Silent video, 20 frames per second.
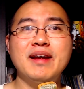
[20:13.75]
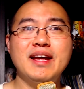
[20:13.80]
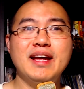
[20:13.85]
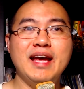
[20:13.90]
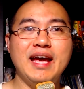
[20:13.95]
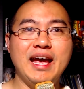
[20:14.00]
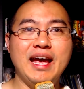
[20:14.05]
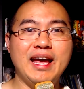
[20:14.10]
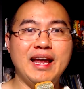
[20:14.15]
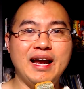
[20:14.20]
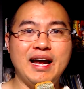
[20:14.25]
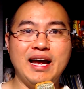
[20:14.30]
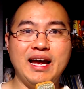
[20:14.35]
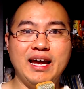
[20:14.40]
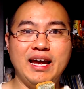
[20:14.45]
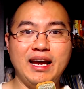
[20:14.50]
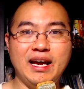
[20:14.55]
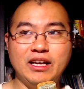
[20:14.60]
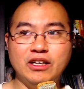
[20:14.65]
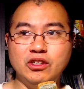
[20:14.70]
and I,
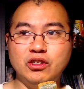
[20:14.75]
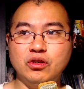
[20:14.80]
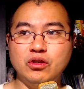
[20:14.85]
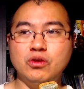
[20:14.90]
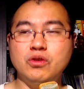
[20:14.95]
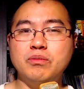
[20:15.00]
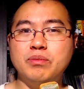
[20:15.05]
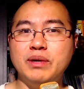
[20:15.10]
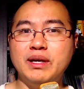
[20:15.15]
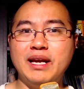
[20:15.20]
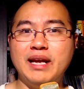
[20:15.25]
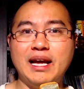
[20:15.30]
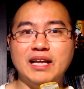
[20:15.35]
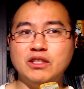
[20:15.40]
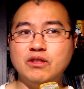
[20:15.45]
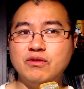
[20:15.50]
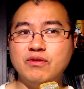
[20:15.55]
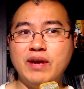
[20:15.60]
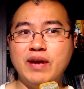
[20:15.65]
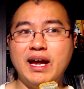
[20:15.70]
I do. But as
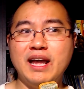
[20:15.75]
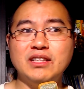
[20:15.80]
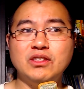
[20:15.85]
fans,